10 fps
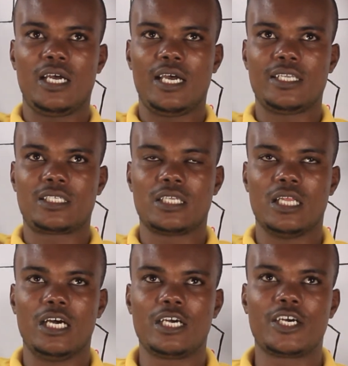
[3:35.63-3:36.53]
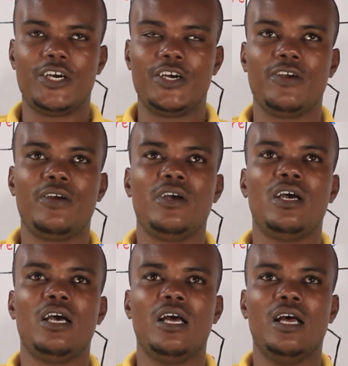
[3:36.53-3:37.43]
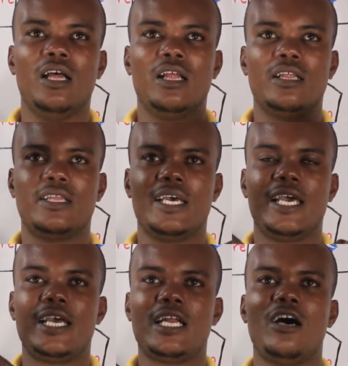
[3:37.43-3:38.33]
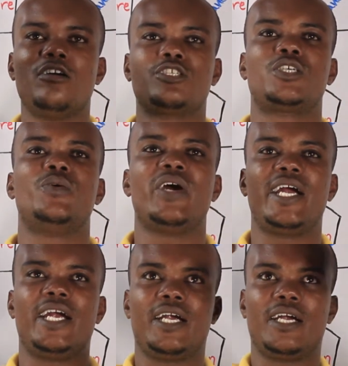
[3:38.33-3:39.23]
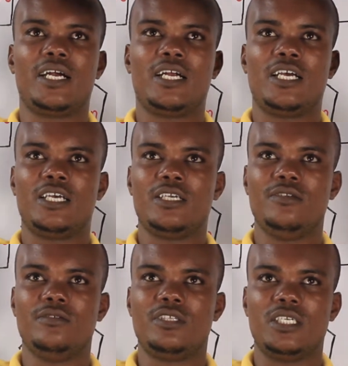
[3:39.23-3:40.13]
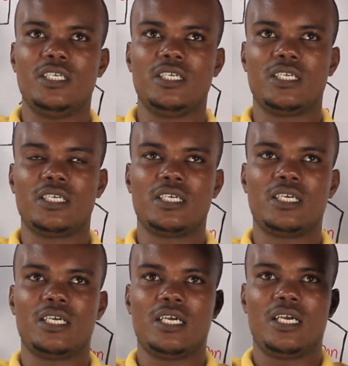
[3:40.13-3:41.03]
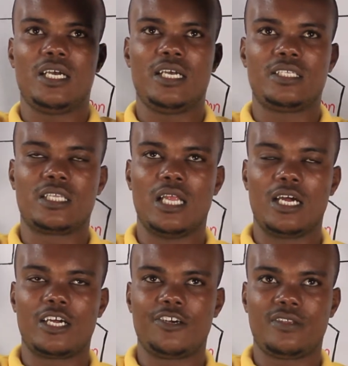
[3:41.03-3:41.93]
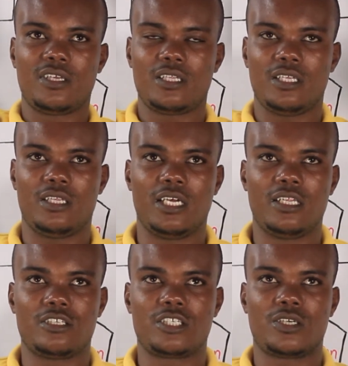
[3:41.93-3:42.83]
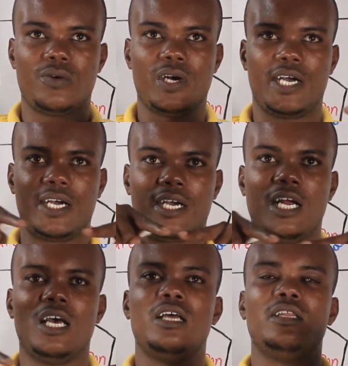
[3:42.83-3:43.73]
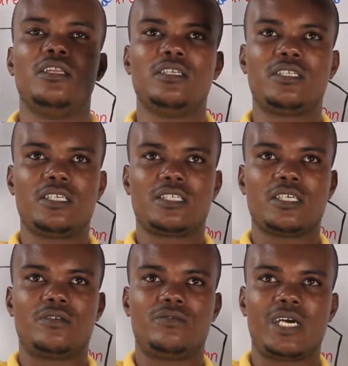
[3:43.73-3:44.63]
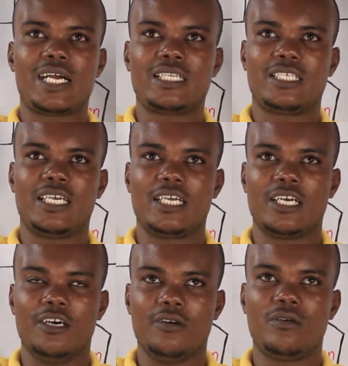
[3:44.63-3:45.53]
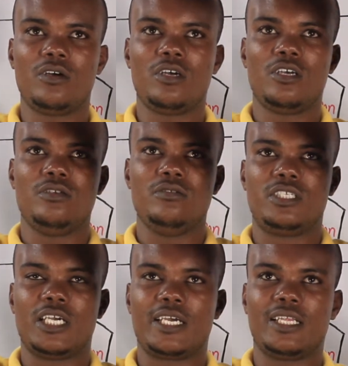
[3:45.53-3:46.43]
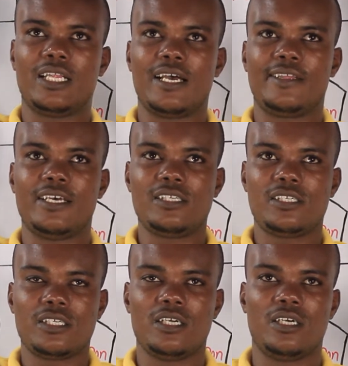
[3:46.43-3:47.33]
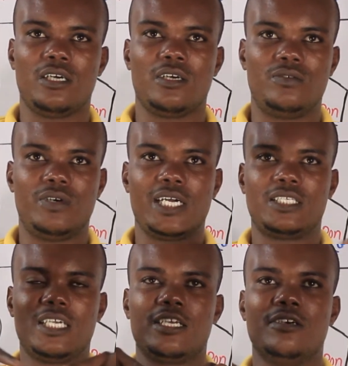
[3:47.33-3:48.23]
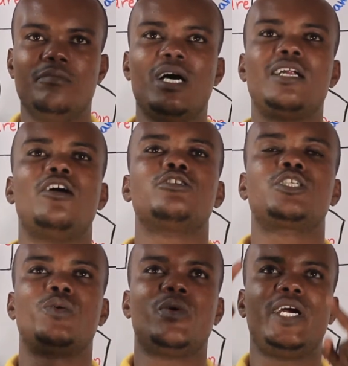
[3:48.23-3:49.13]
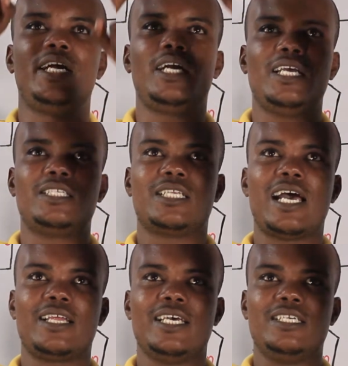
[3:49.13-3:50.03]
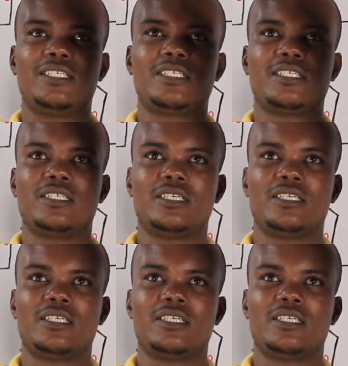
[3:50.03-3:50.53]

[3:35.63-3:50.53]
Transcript: It's longer than a square. You see, it's longer than a square. This is a rectangle. You take it like this, rectangle. But a square is like this.